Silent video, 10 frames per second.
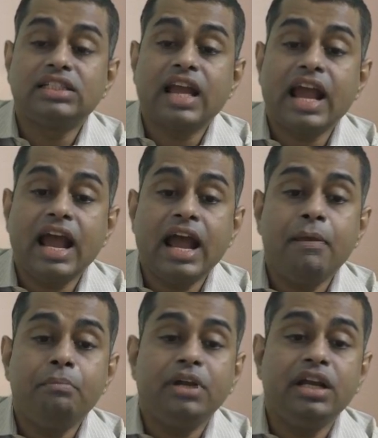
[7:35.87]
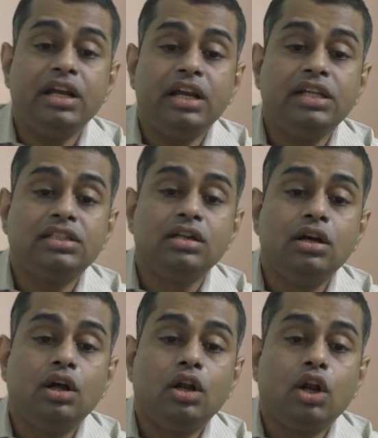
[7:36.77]
CAM is
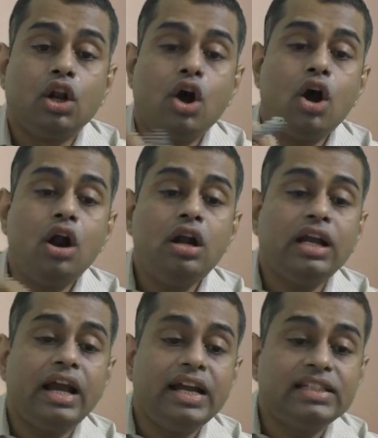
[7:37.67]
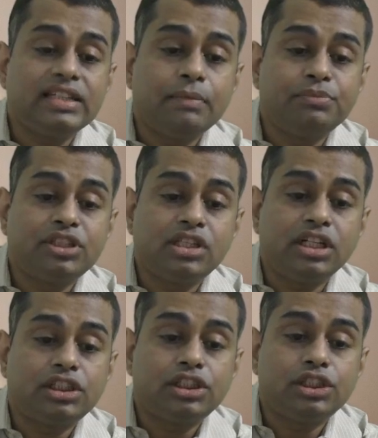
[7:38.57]
not a
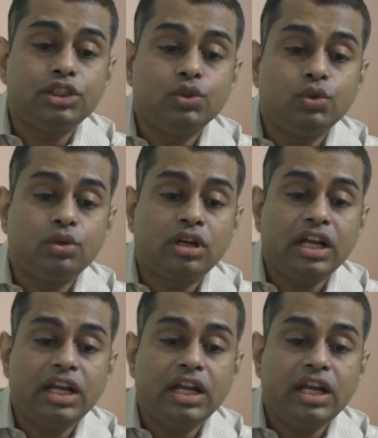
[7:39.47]
substitute.